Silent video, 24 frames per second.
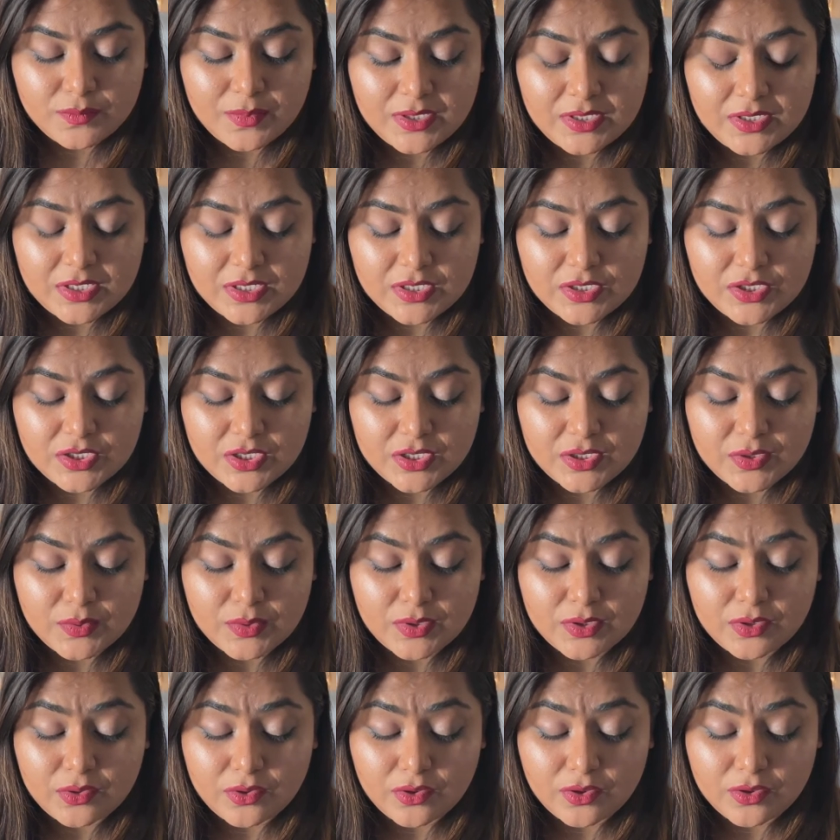be teaching you
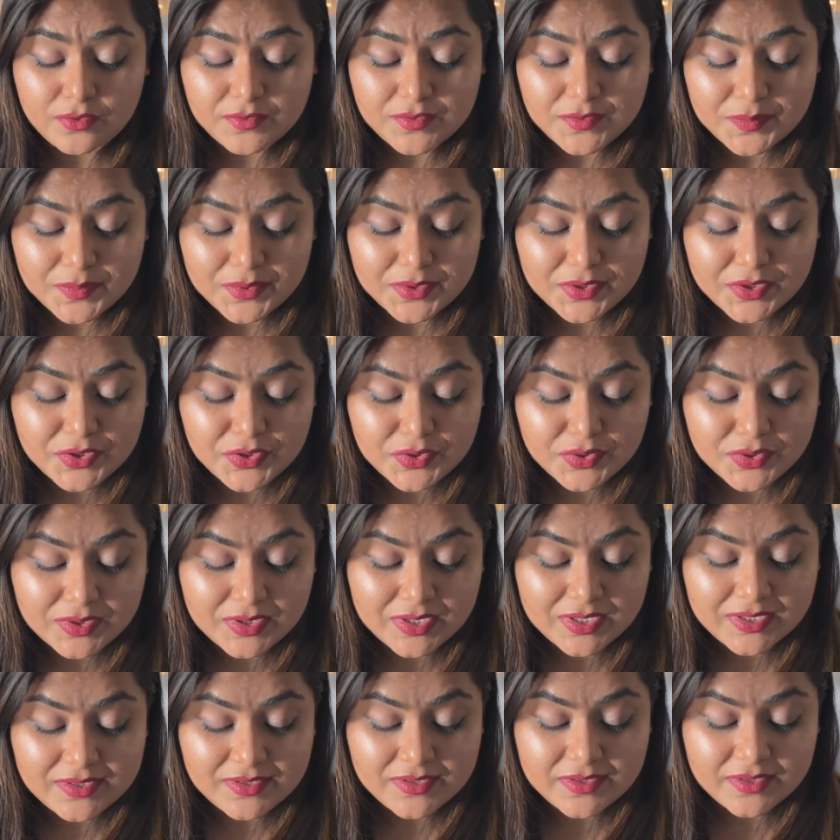a lot of spiritual
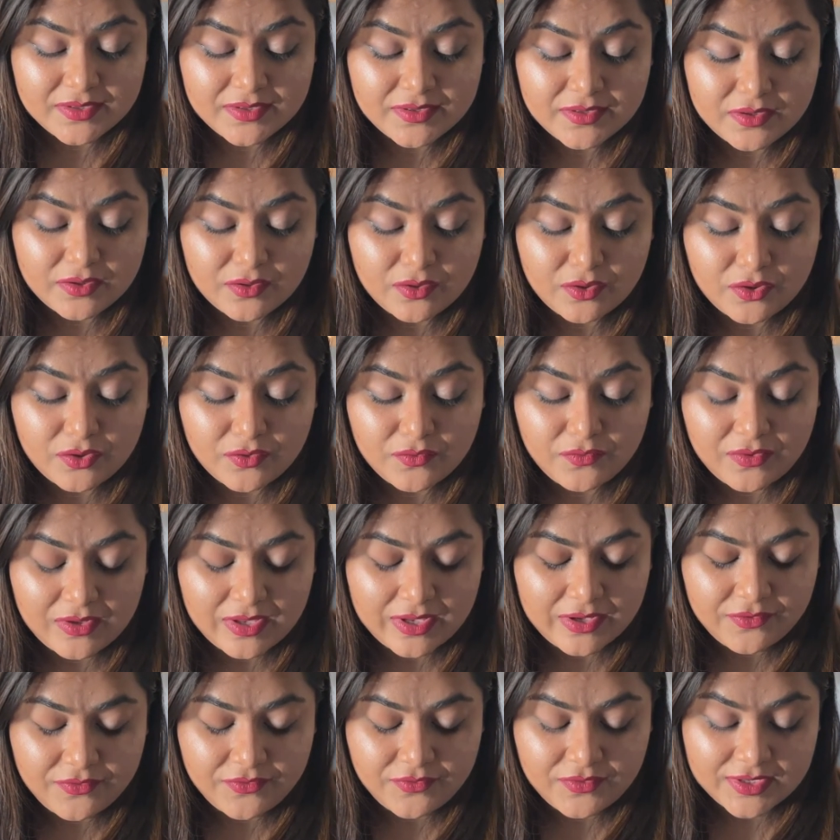lessons, a lot of
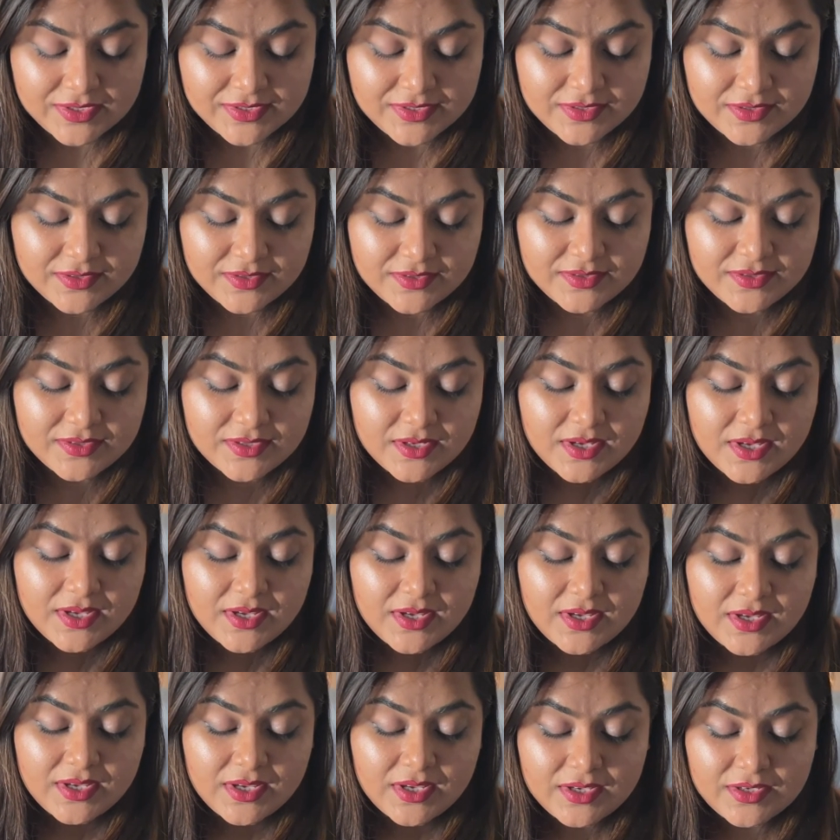life lessons
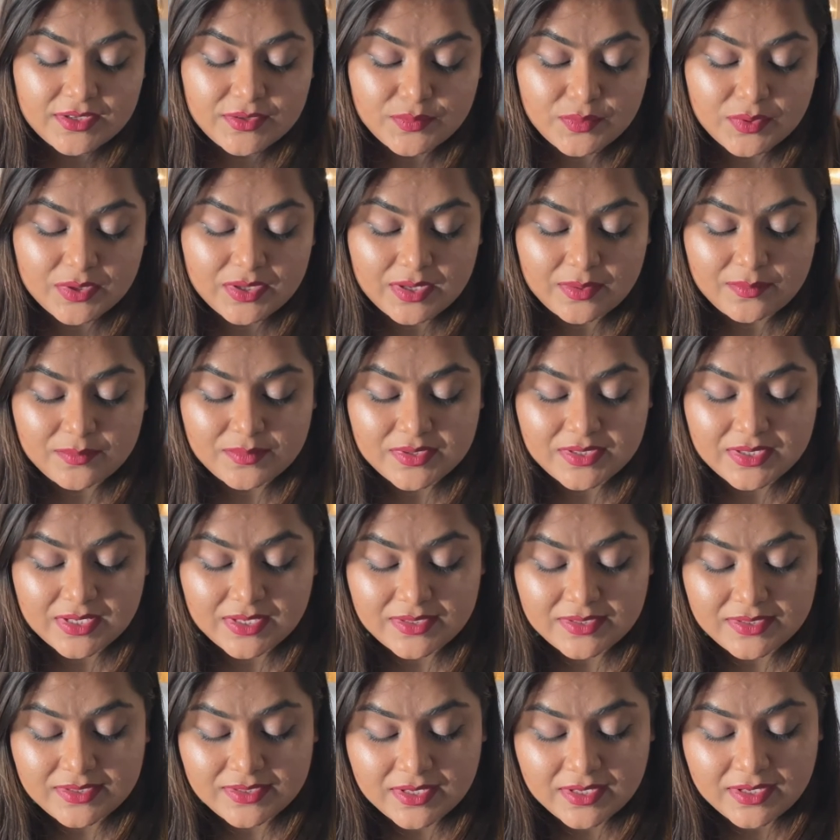is what I'm
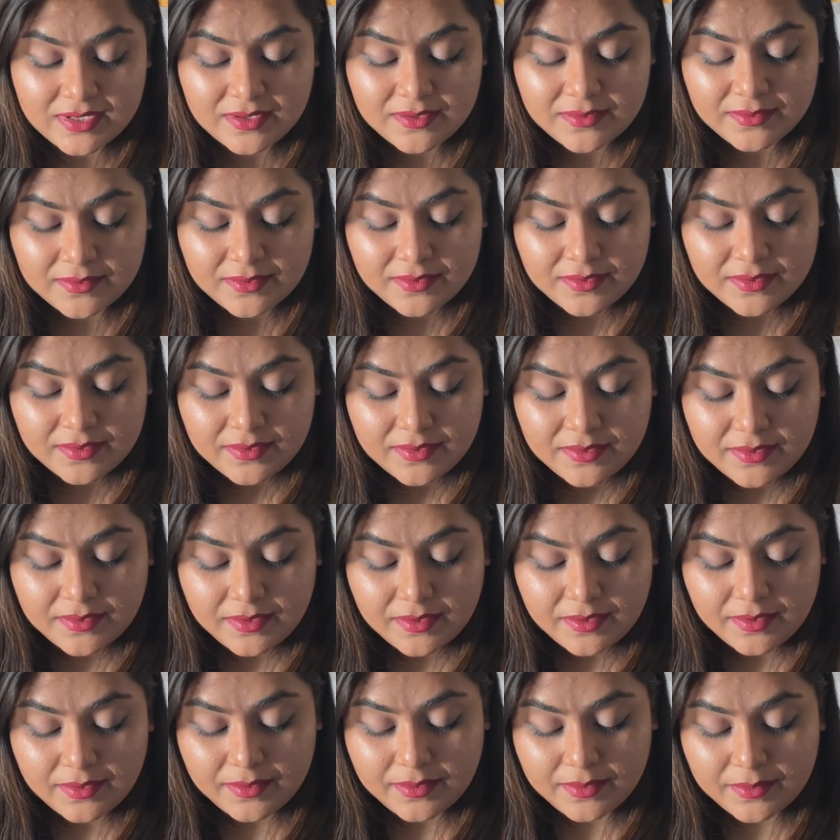sensing.
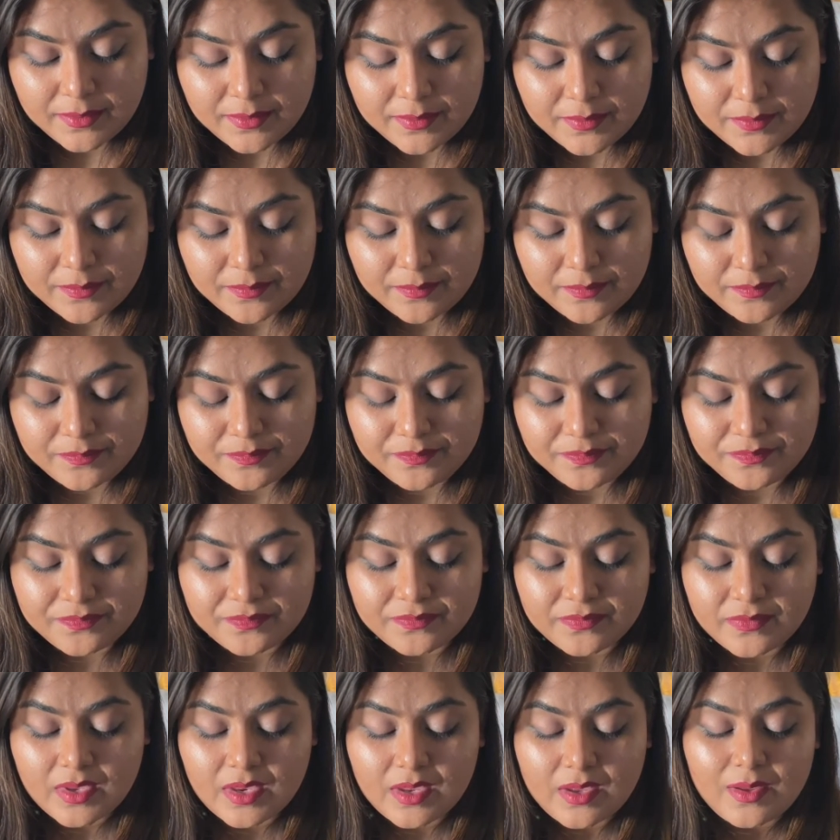
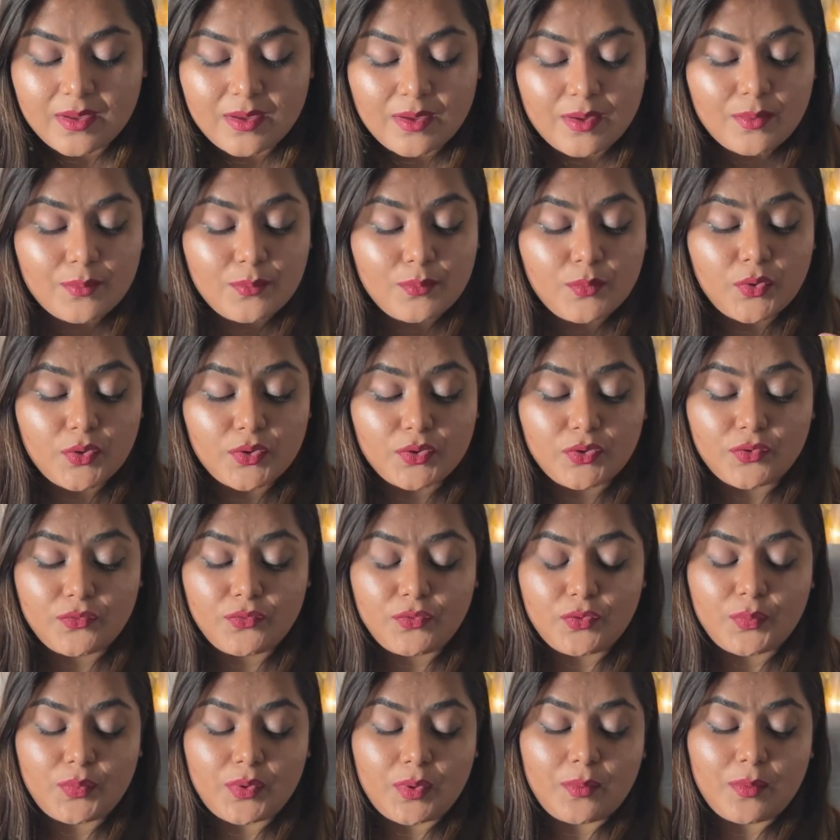Both of
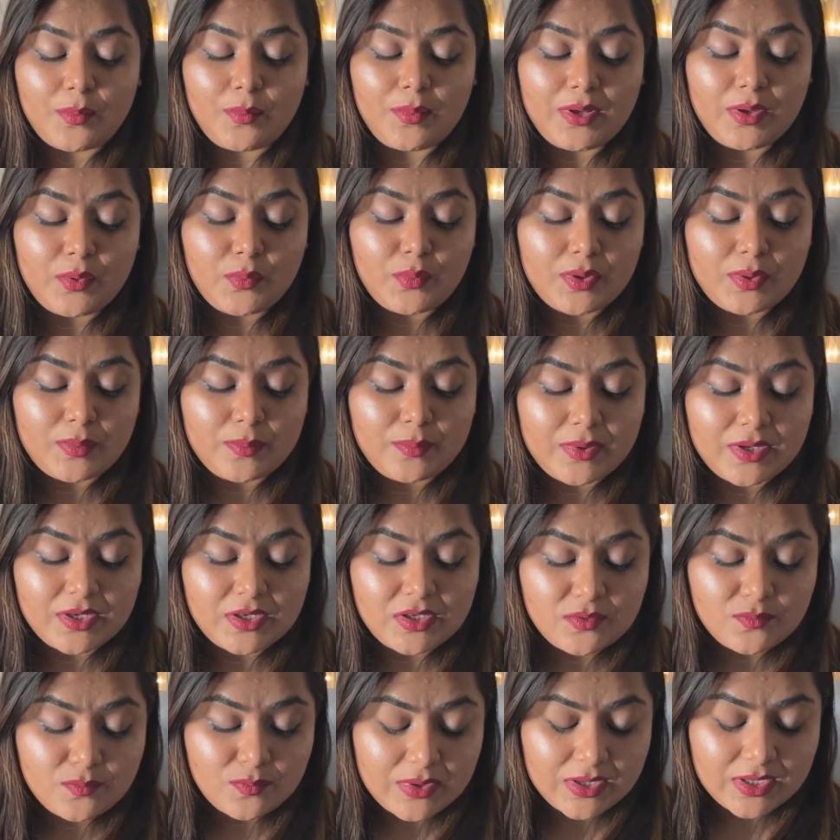you probably will
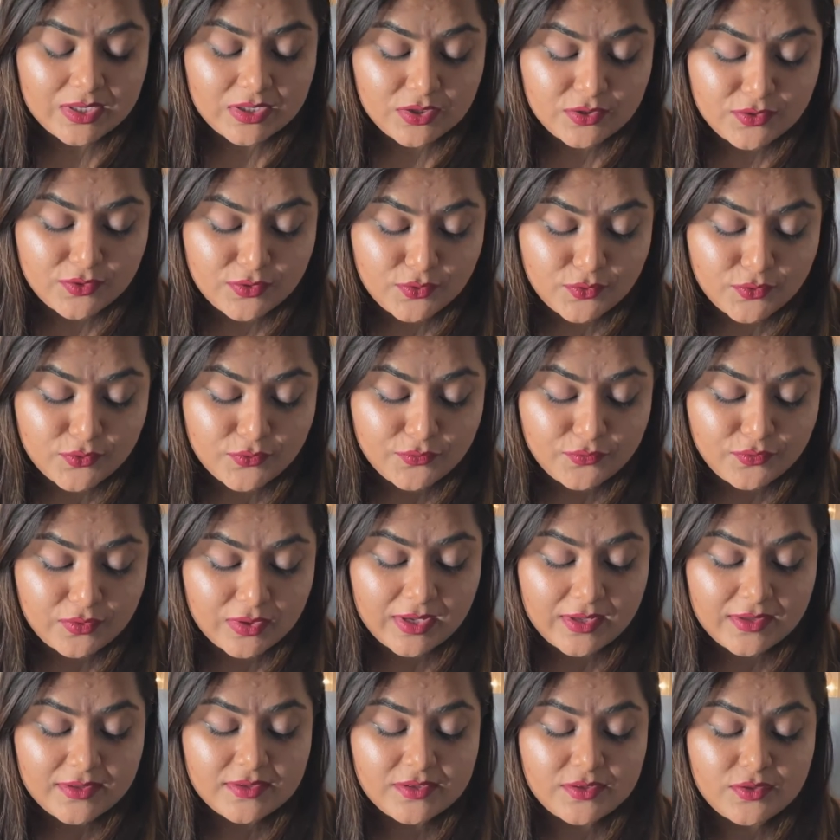meet through
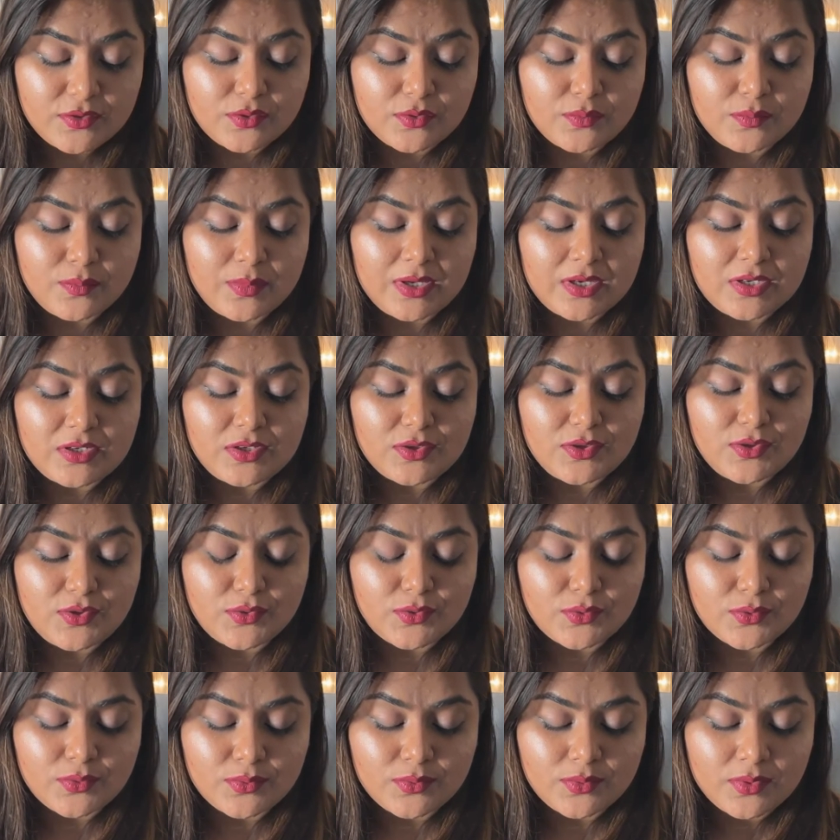friends. You'll meet
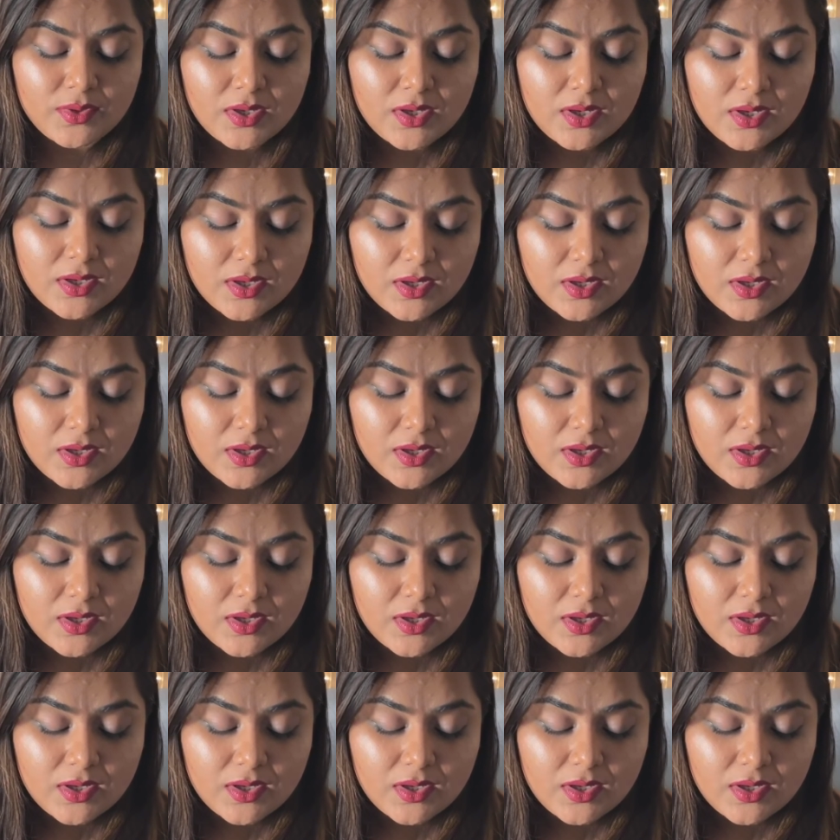through